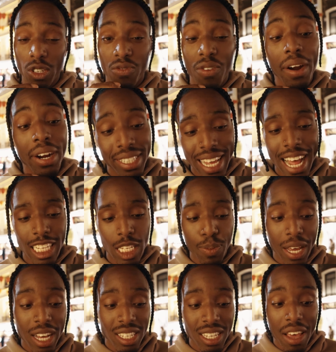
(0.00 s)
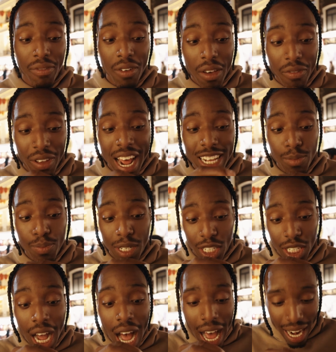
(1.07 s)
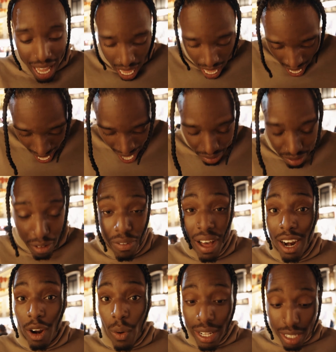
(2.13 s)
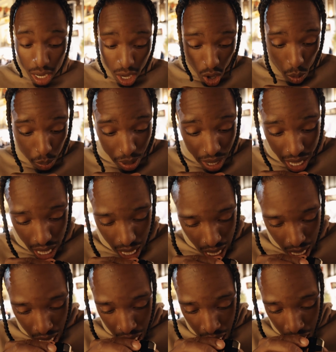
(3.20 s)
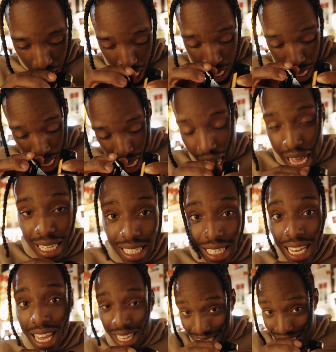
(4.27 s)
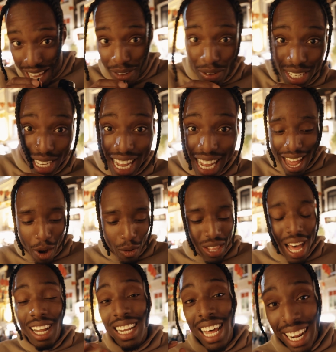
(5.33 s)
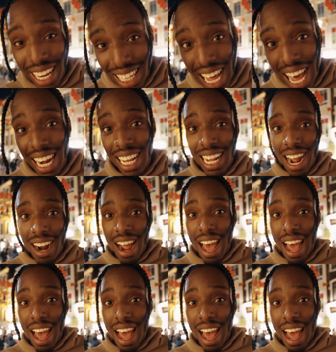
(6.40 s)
very tense because if it hasn't been shot, I have to find a way to open it and see if it's there without letting light in there.